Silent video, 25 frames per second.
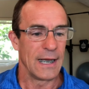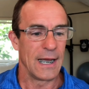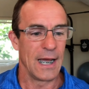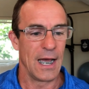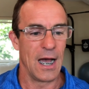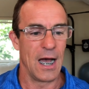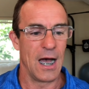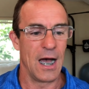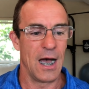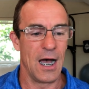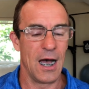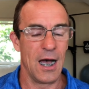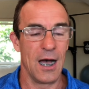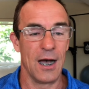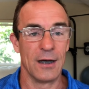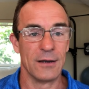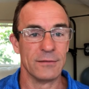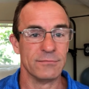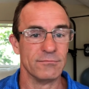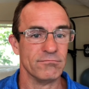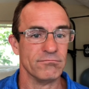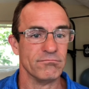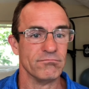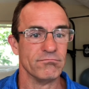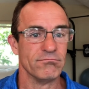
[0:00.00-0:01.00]

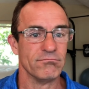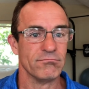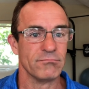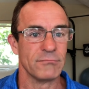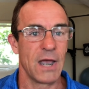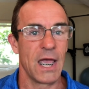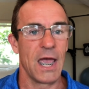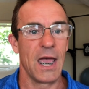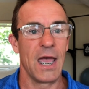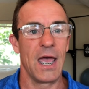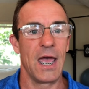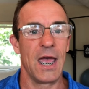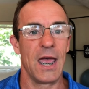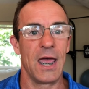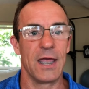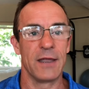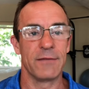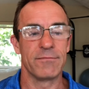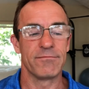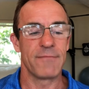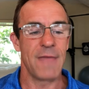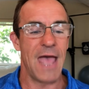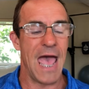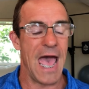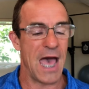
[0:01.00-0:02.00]

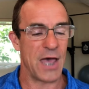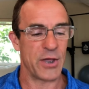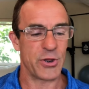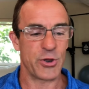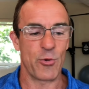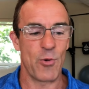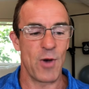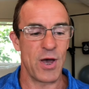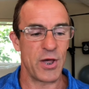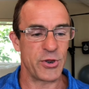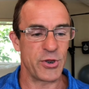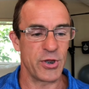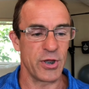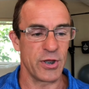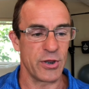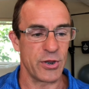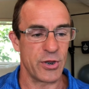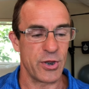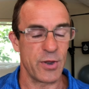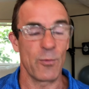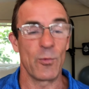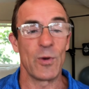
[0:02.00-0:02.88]
and ask questions.